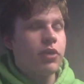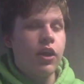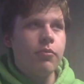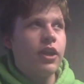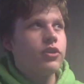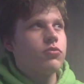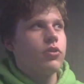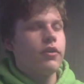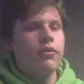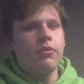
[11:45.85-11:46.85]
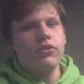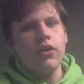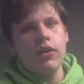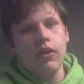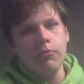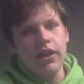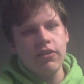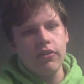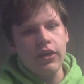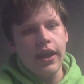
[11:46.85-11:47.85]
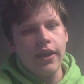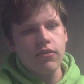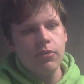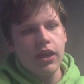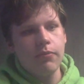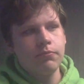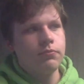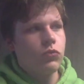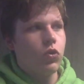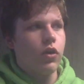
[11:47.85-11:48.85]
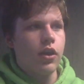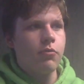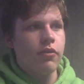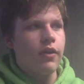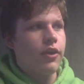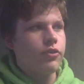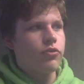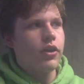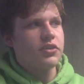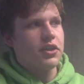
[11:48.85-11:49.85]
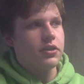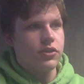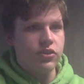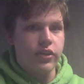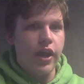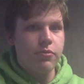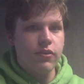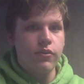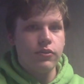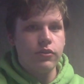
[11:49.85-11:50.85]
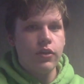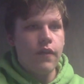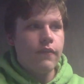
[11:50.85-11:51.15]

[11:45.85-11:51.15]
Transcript: Paramedics will give them a drug called benzodiazepam or a number of other drugs that can just stop the seizure.